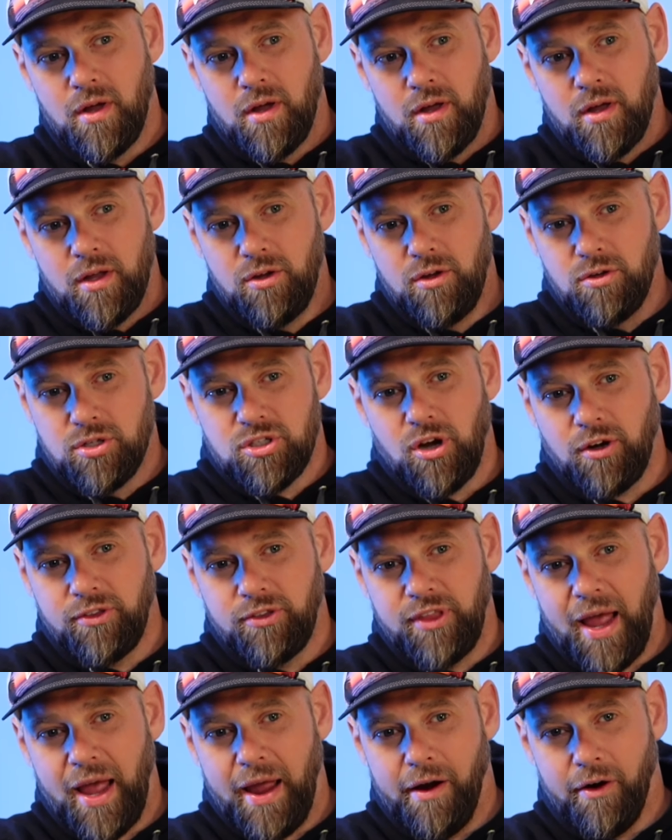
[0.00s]
You start
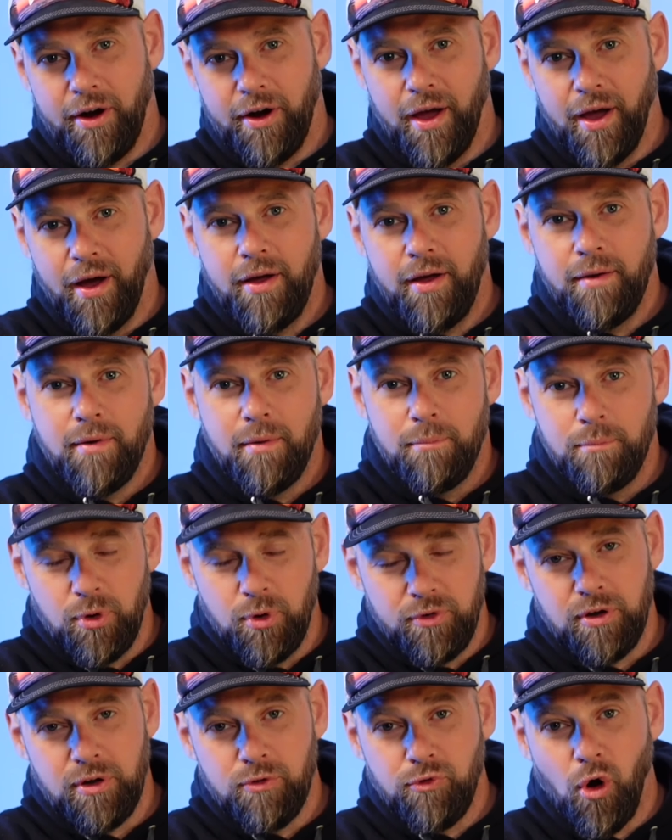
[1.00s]
that area
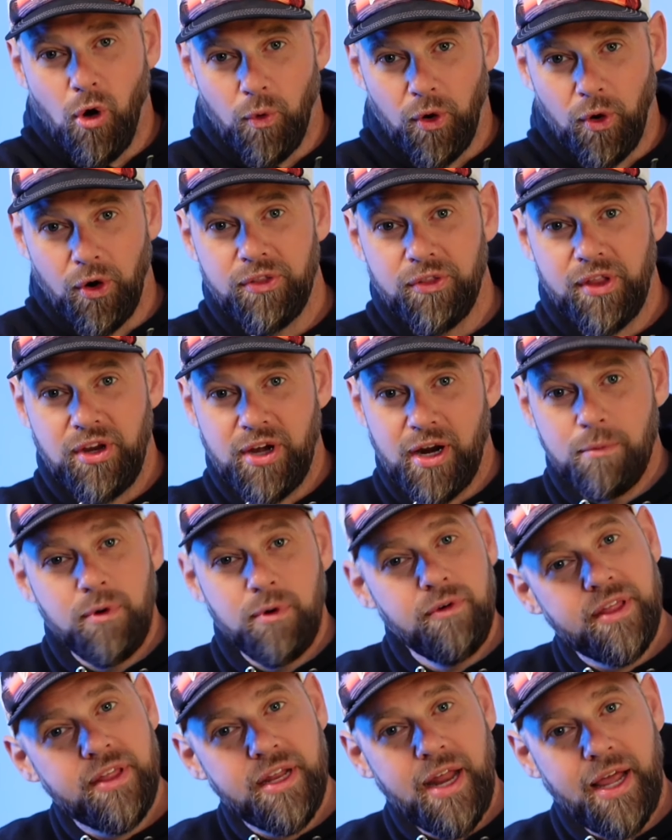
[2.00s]
moving forward, then you gotta move to
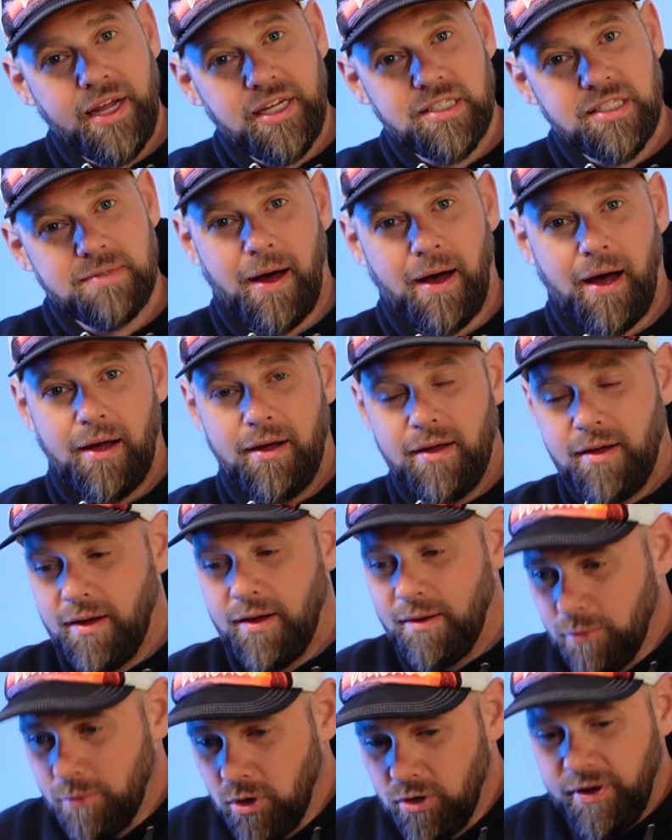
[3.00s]
the next spot,
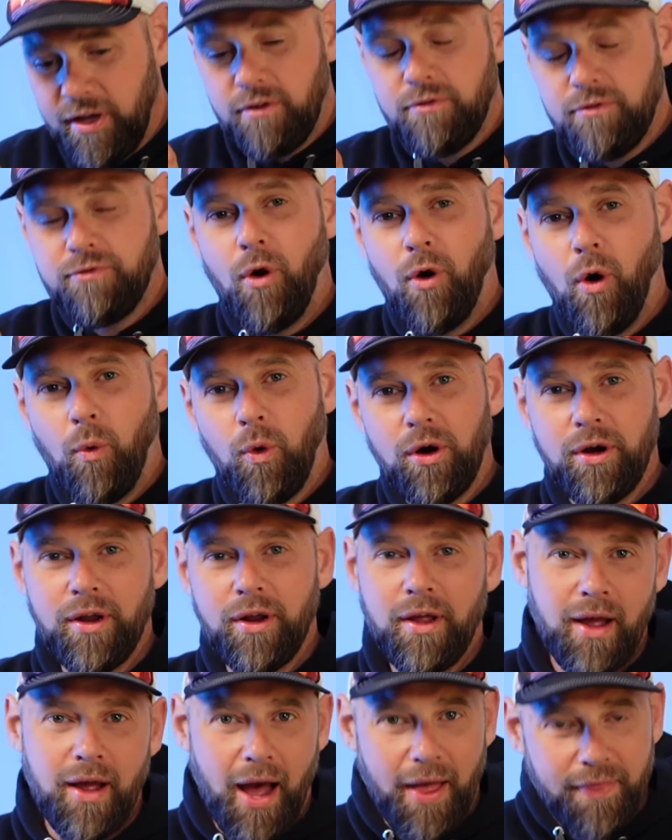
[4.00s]
move it forward,
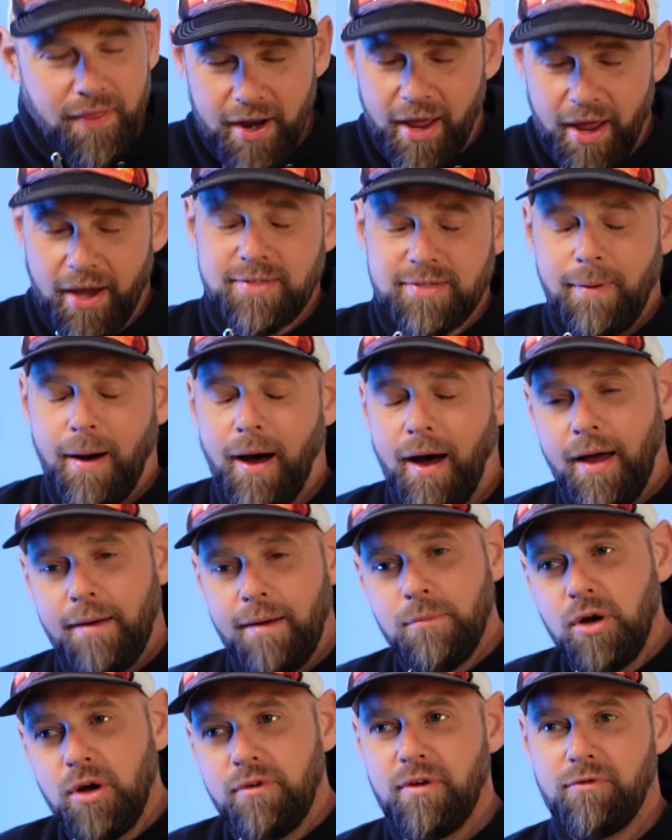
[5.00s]
and the next spot, and
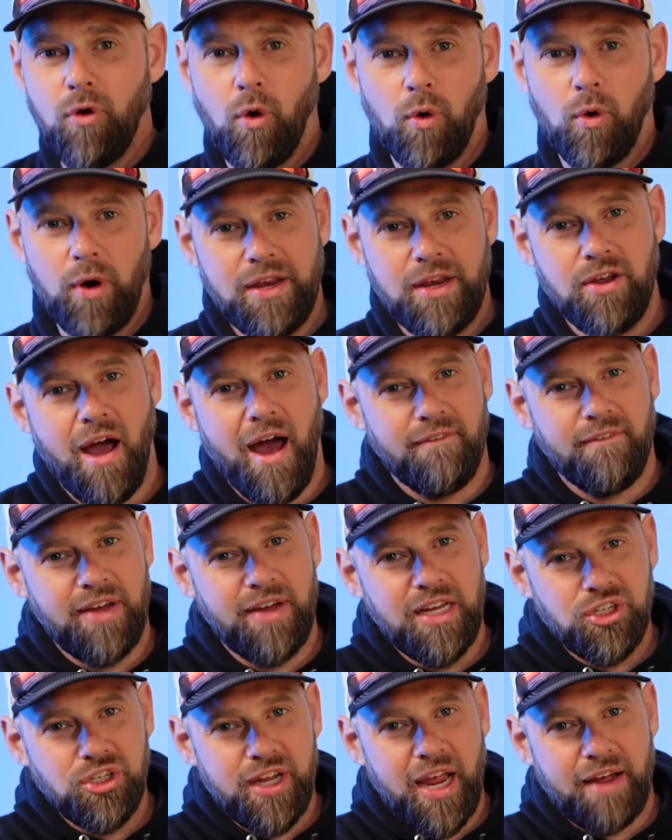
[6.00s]
move it forward, and you
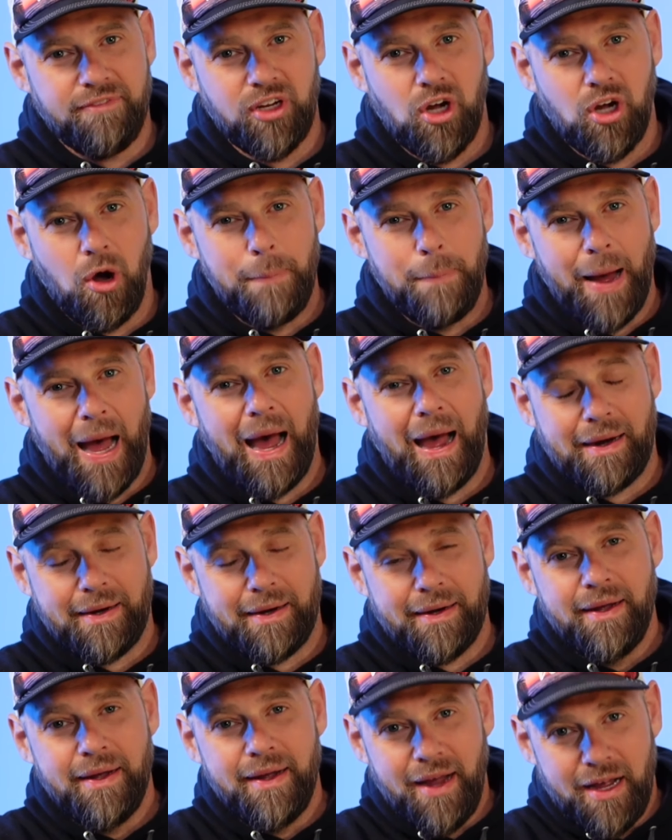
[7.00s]
eventually have to go back
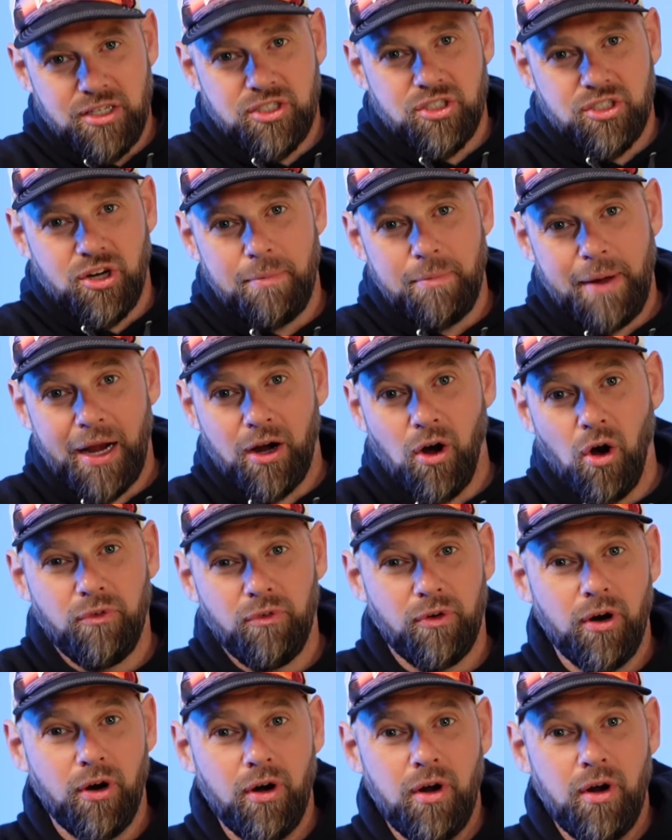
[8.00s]
and start back over,